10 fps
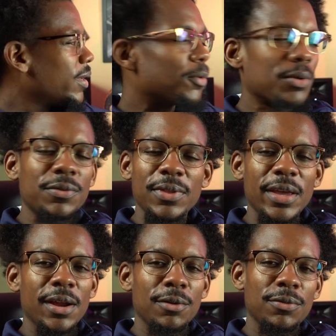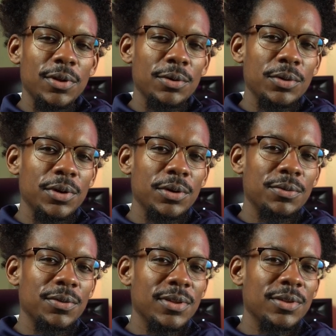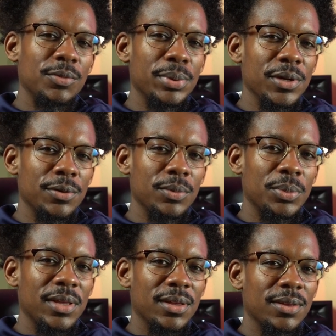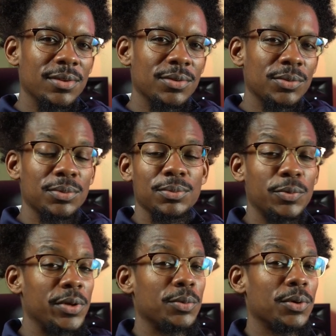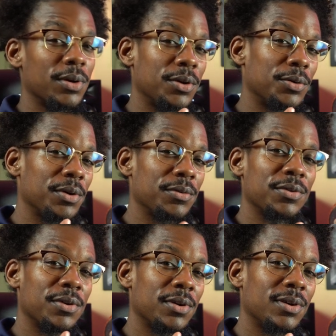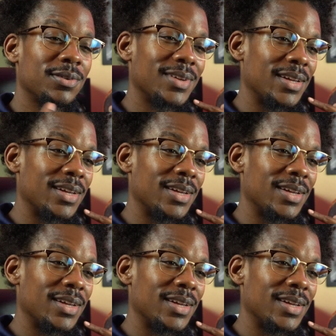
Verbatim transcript: I went for the airflow grill for this build because we were going for